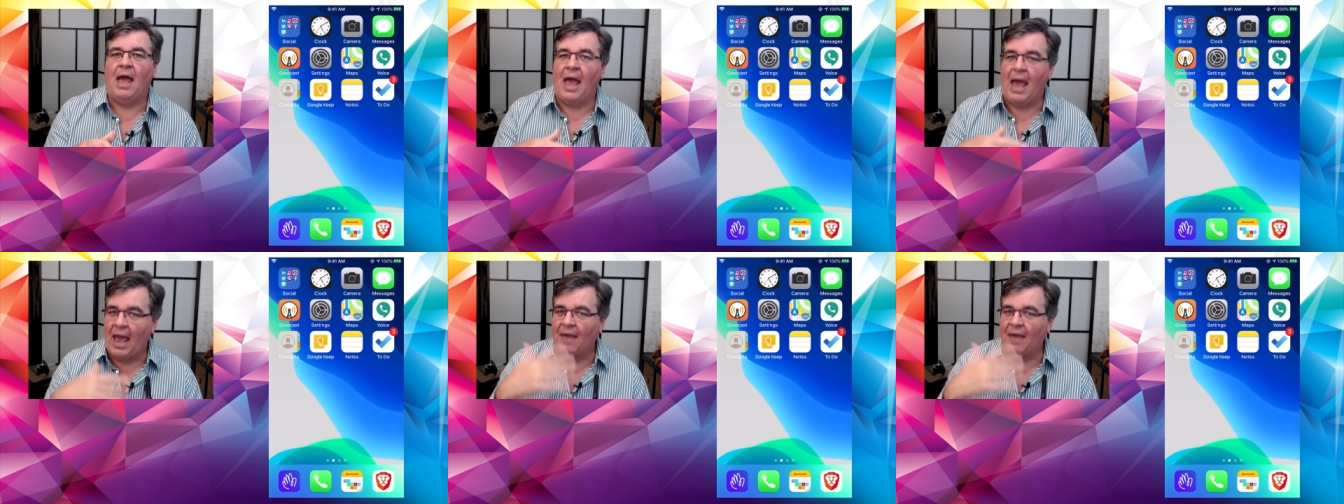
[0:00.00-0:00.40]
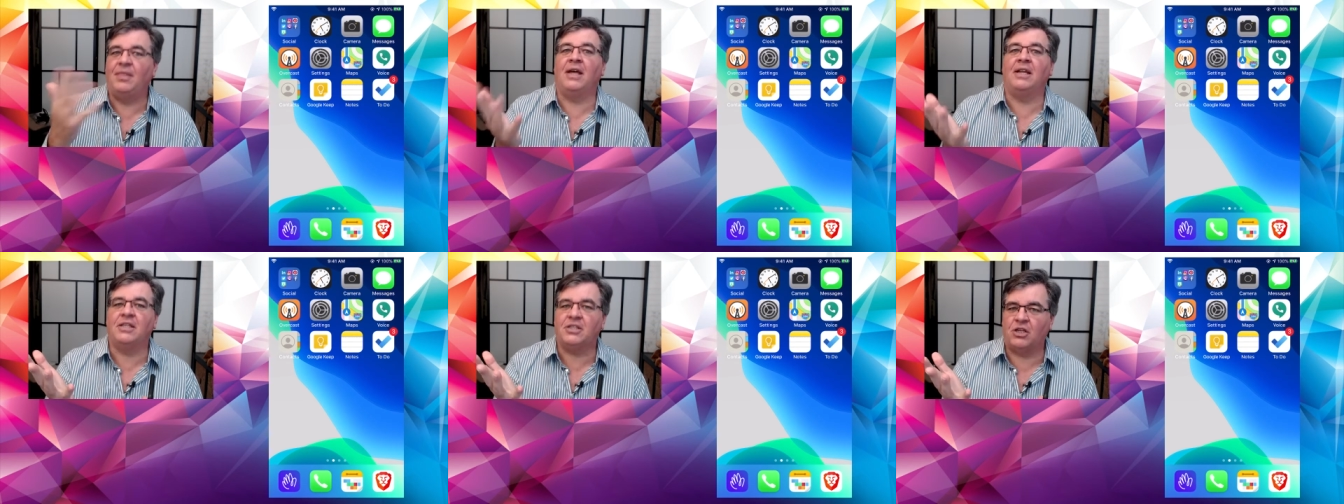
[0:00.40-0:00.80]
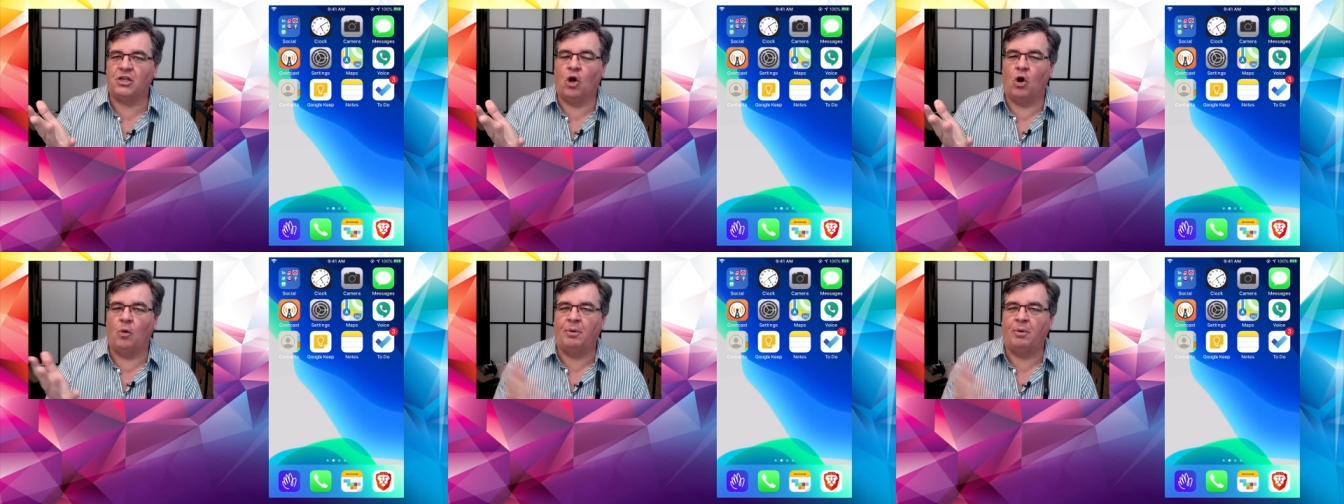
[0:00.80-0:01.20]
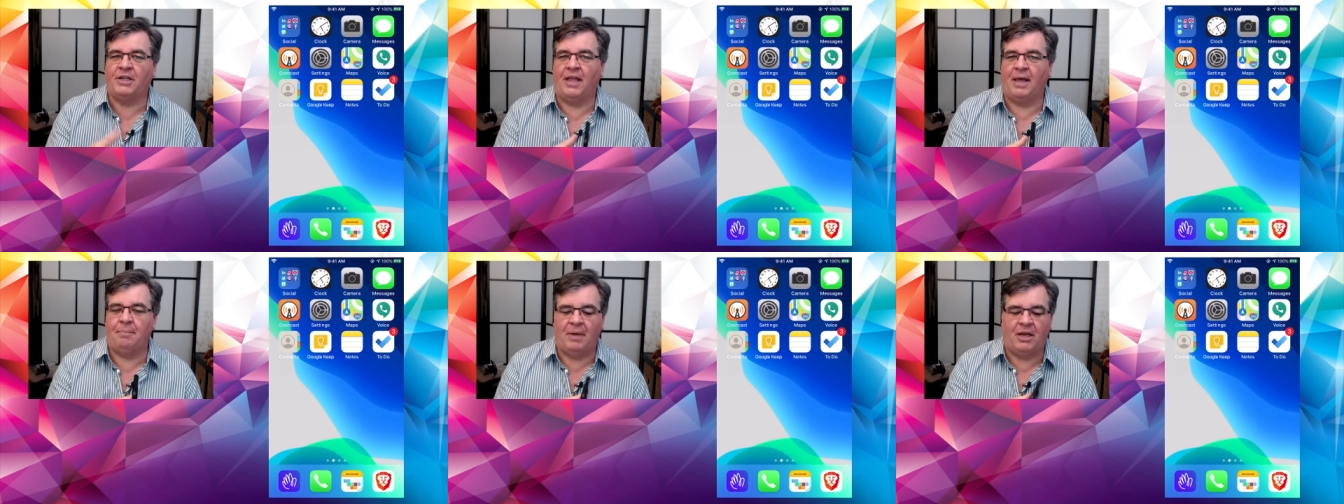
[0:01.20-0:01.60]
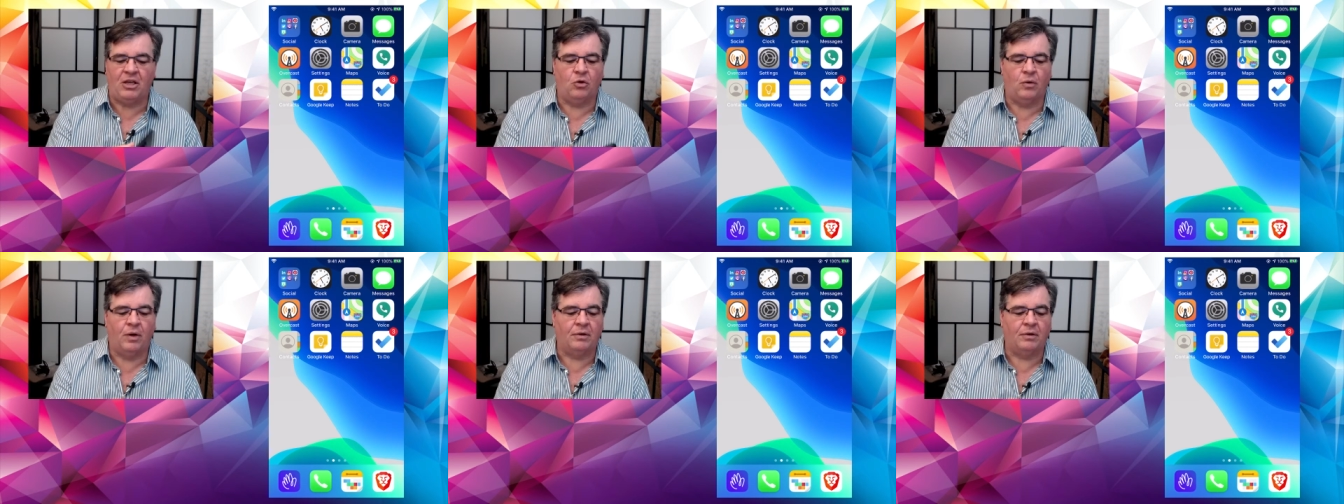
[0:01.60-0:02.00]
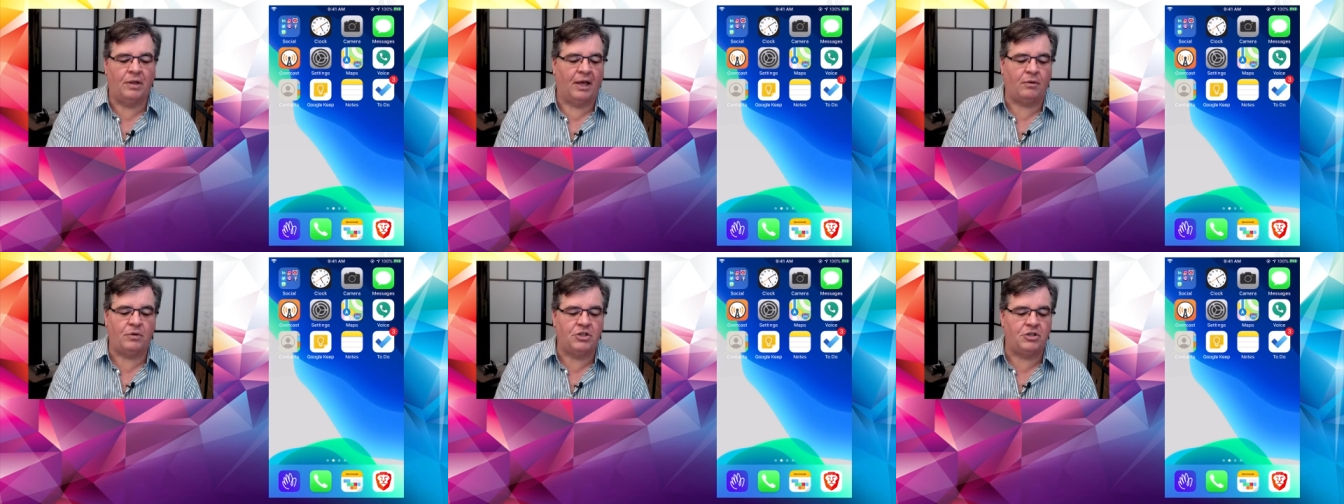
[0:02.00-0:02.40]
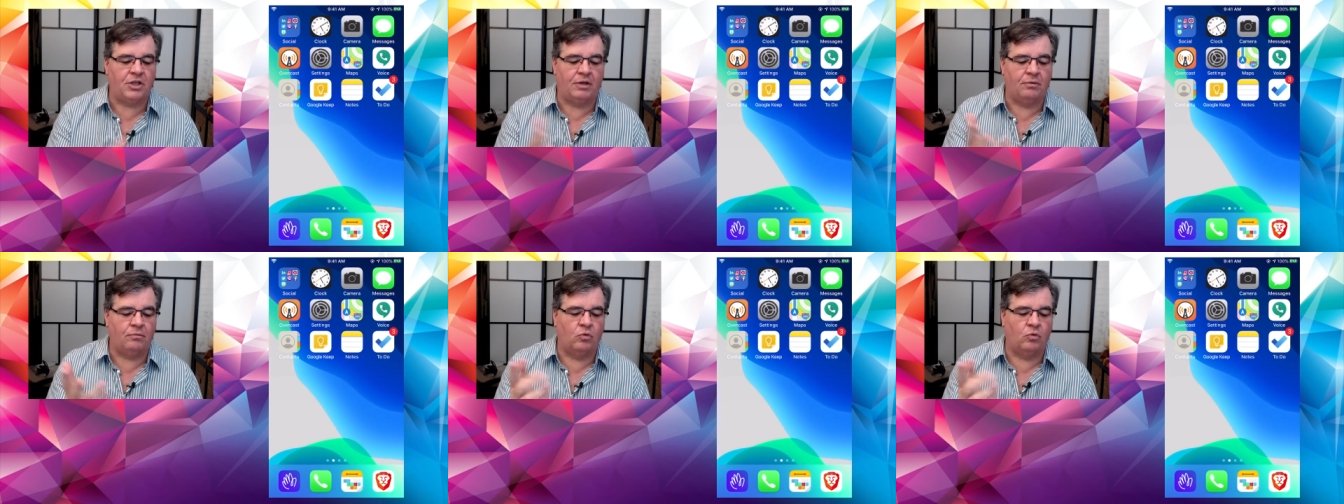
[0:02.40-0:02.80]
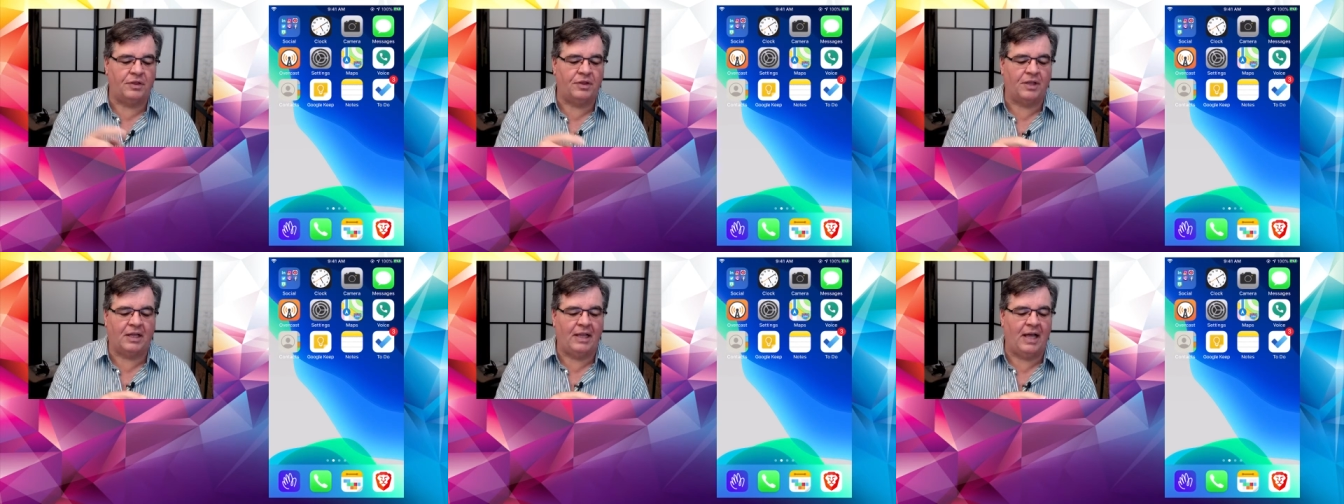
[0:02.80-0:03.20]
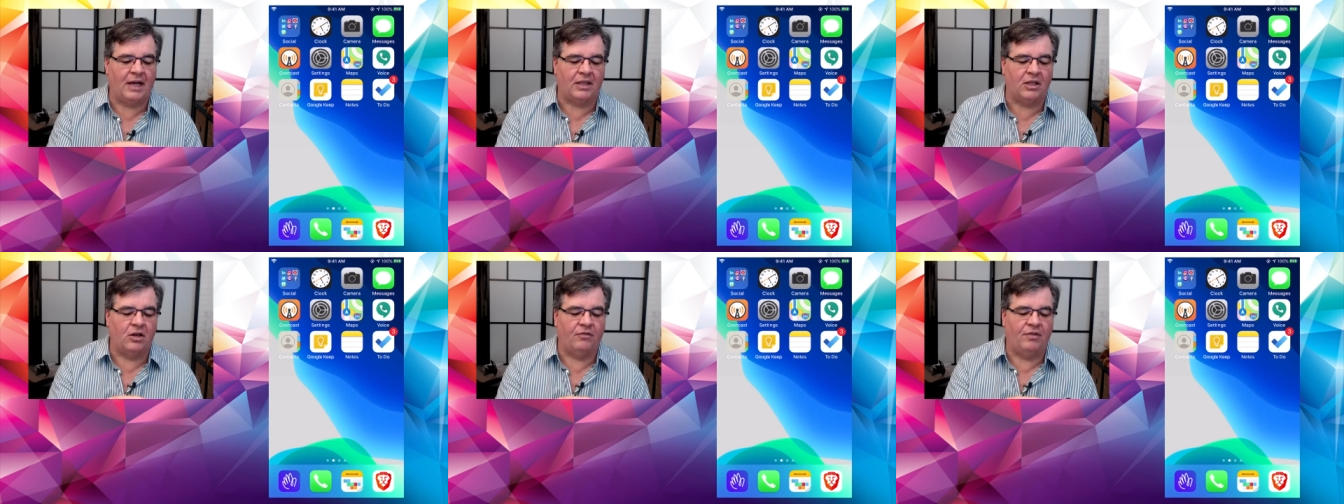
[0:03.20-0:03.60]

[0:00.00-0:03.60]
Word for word: and then it's going to open a menu. And like we said with the clock there,